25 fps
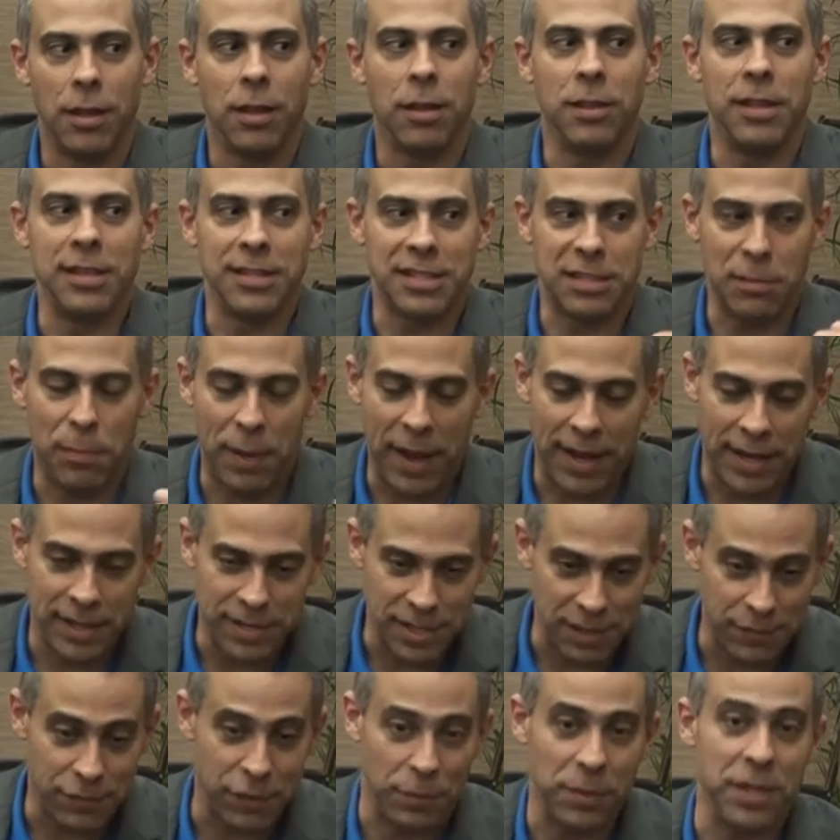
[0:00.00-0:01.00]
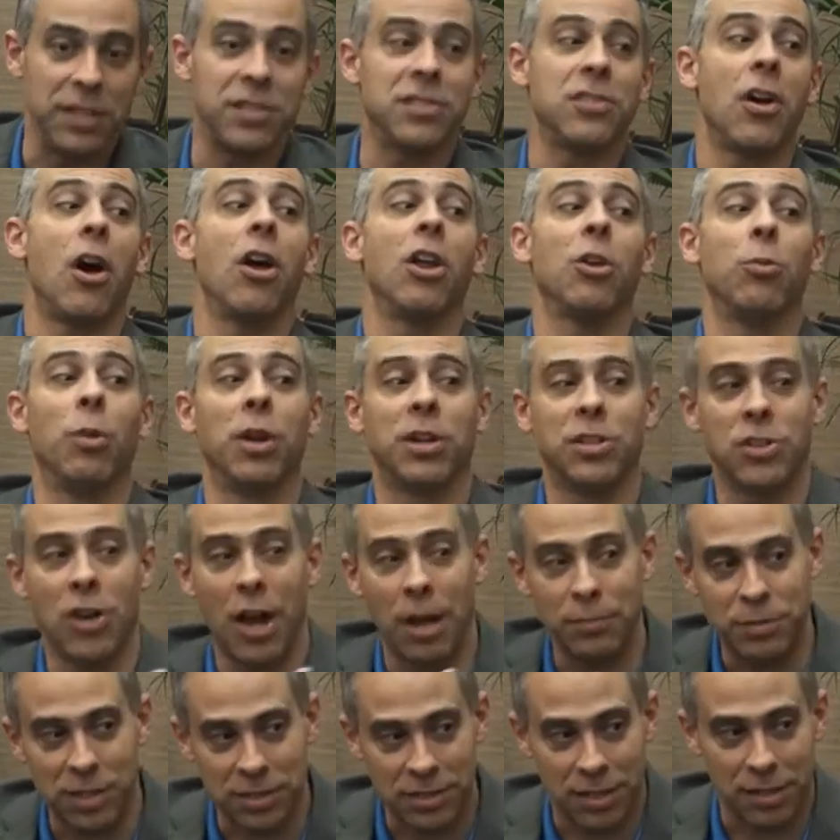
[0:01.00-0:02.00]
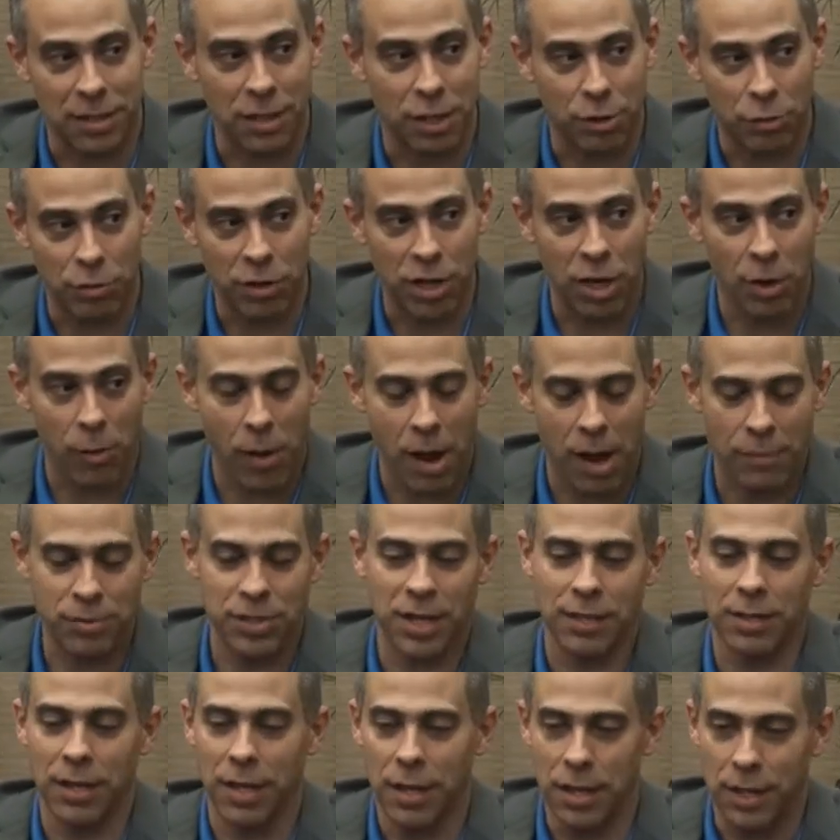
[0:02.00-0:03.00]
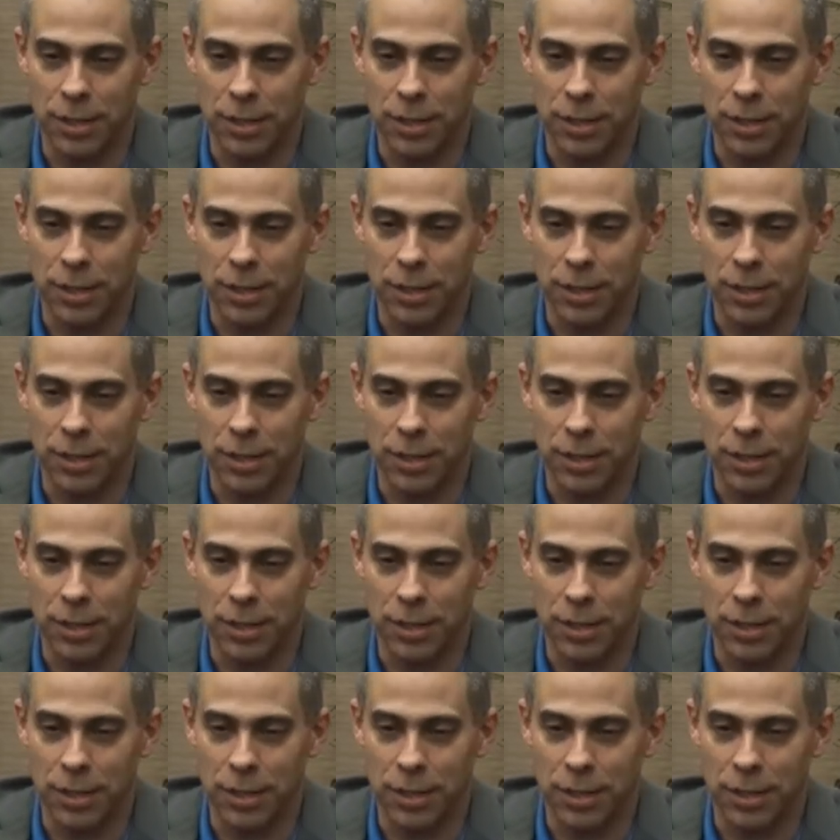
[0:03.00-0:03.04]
This dependency from the SolidWorks object to the Creo object